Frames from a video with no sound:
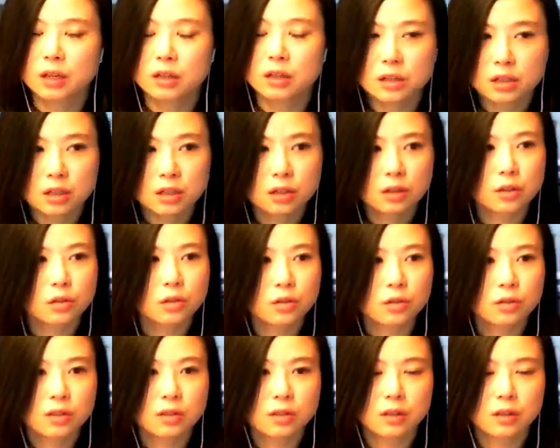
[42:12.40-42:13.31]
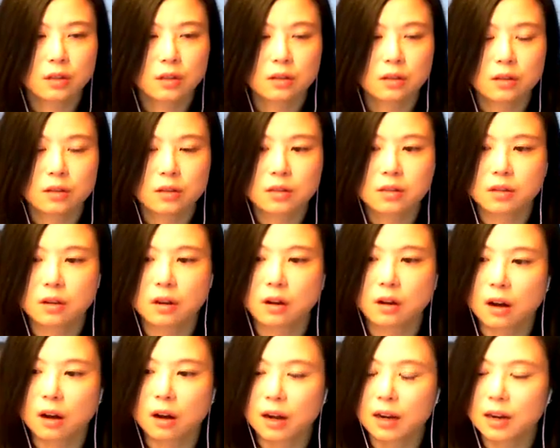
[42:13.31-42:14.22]
continue to see this
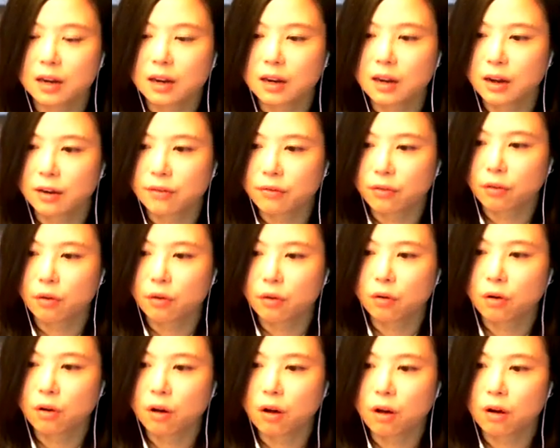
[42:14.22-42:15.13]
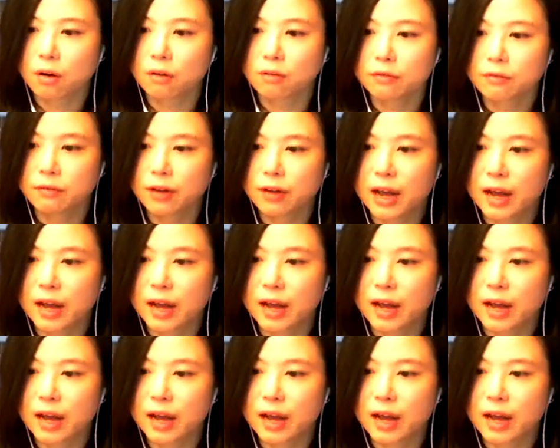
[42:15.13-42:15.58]
high level of